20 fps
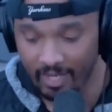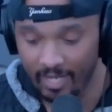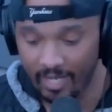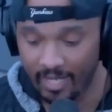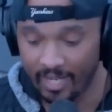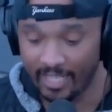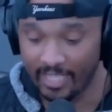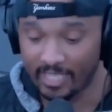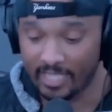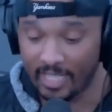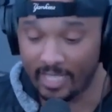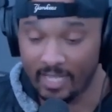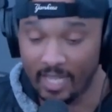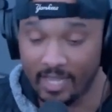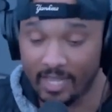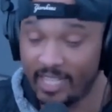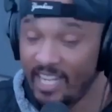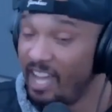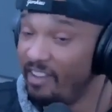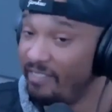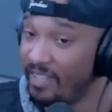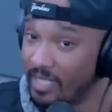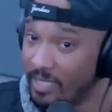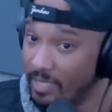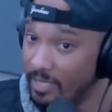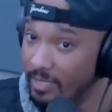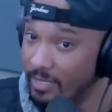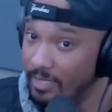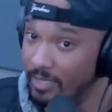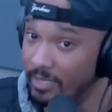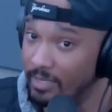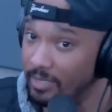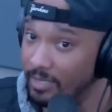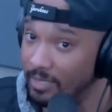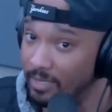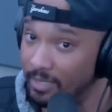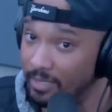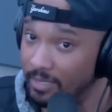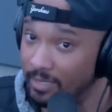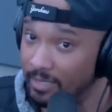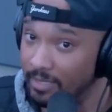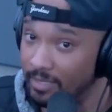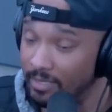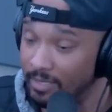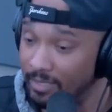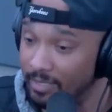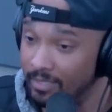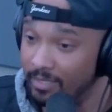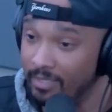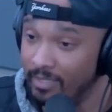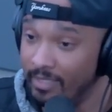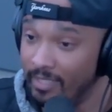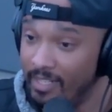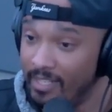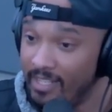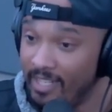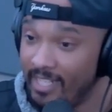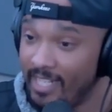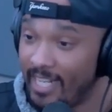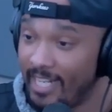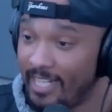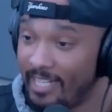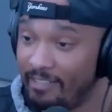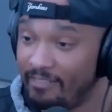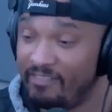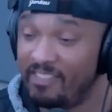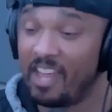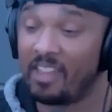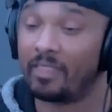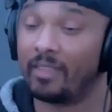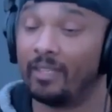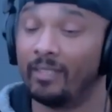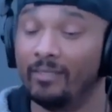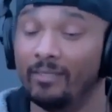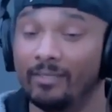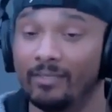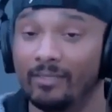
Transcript: And I said nothing of it. Anything negative, nothing.